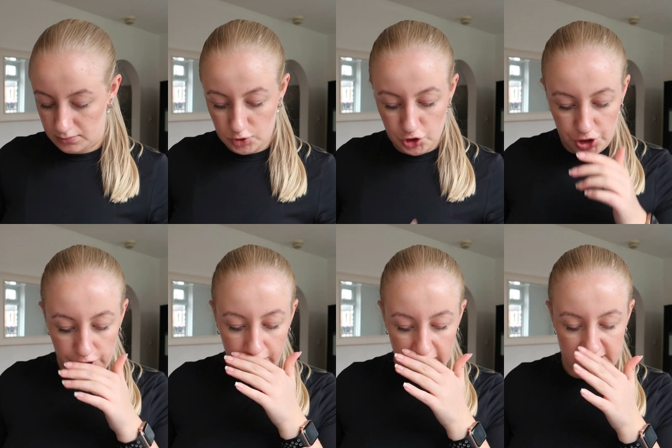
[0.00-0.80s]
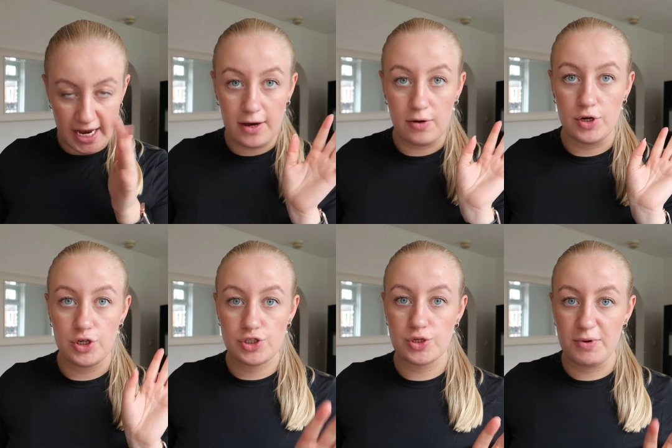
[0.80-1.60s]
I'm just going to write
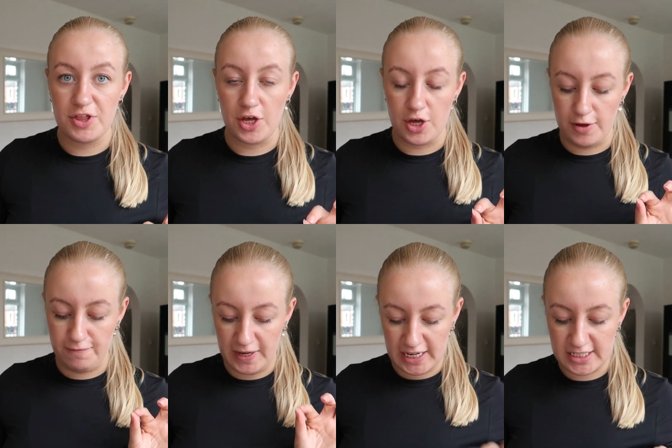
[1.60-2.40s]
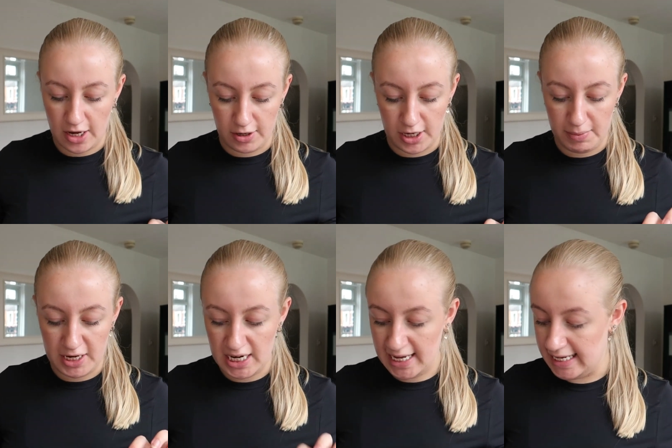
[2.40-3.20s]
down some of the things that I'm going to
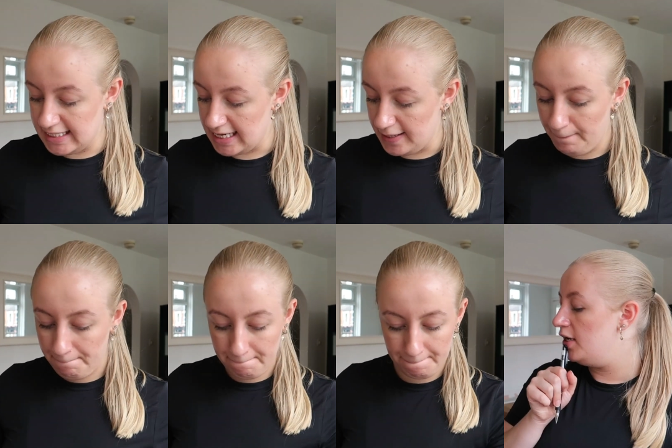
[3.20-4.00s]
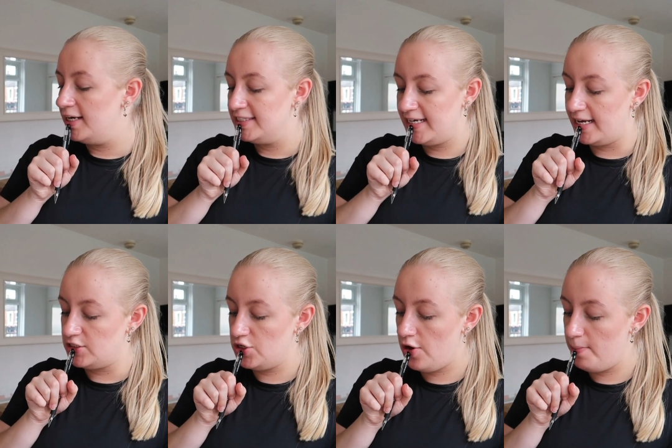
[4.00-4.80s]
be needing. So yeah,
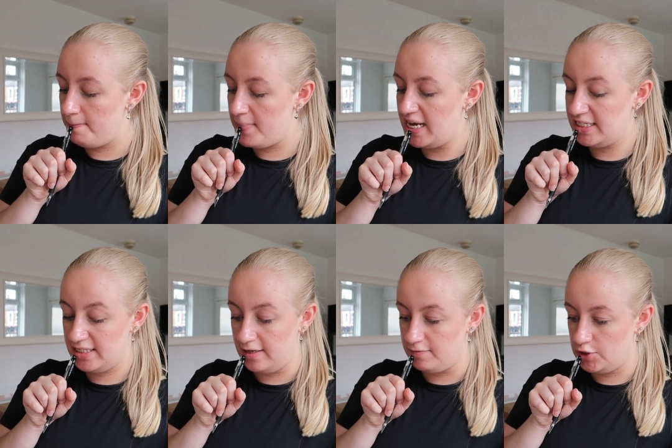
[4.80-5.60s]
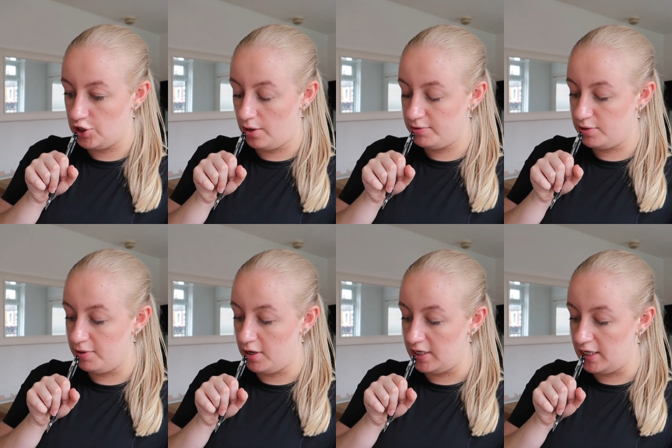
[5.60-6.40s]
it's not a massive shop, to
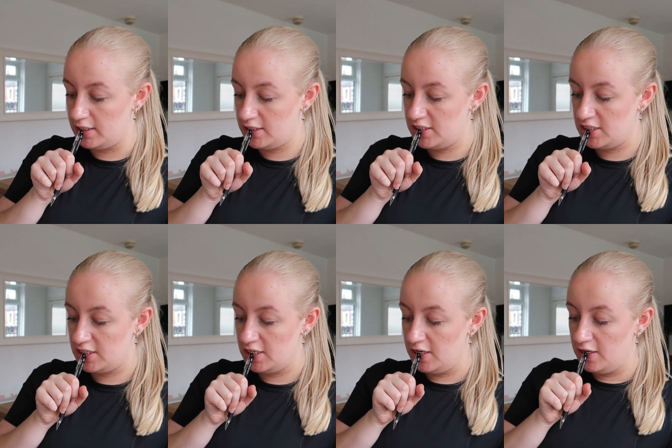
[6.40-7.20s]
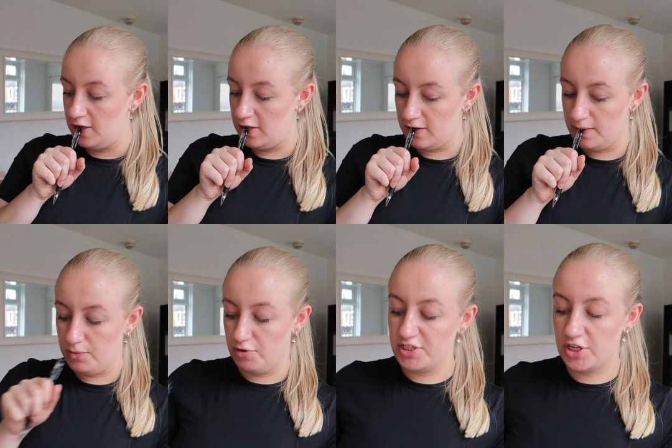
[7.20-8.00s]
be honest.
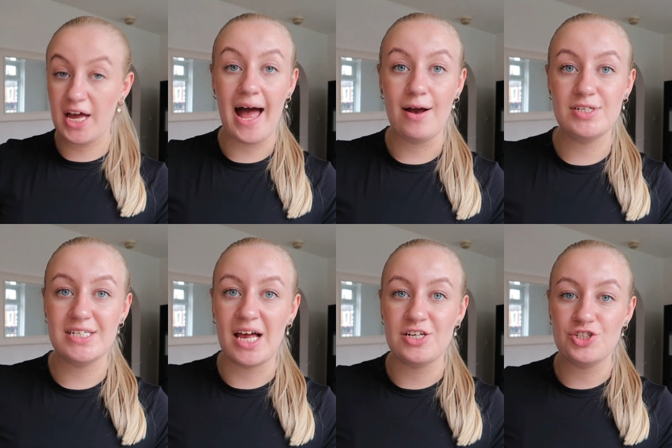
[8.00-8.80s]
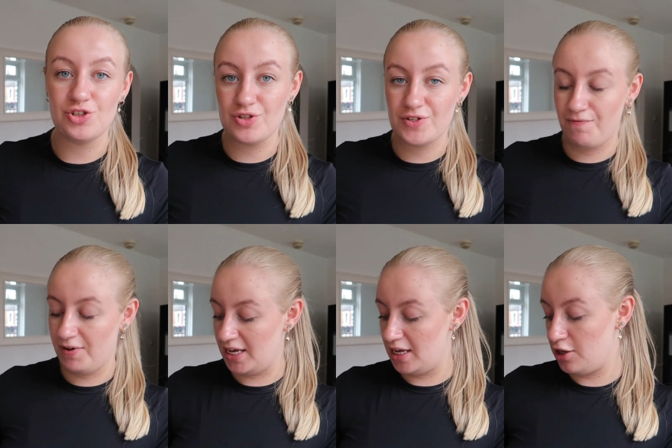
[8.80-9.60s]
There is like a house essentials
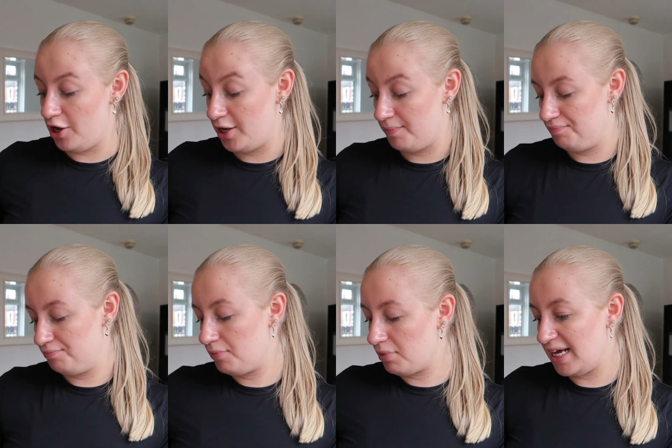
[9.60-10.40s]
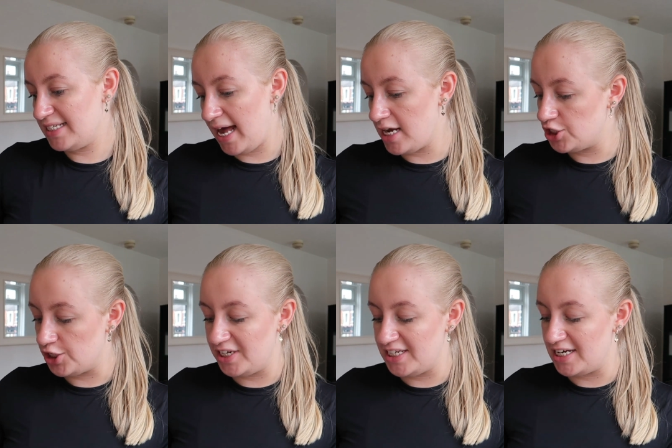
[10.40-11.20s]
thing, like
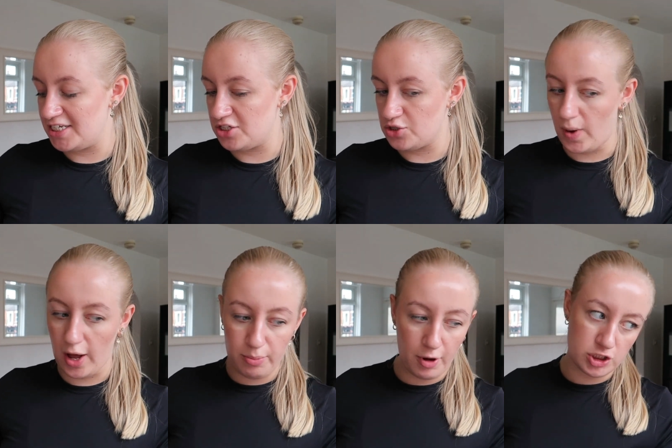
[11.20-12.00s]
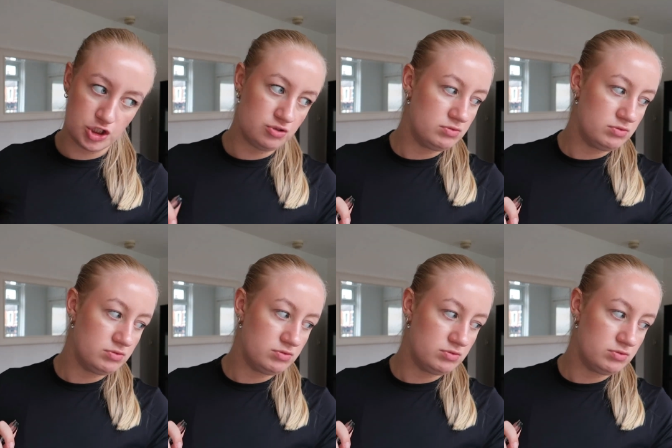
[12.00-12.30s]
section on this list as well, but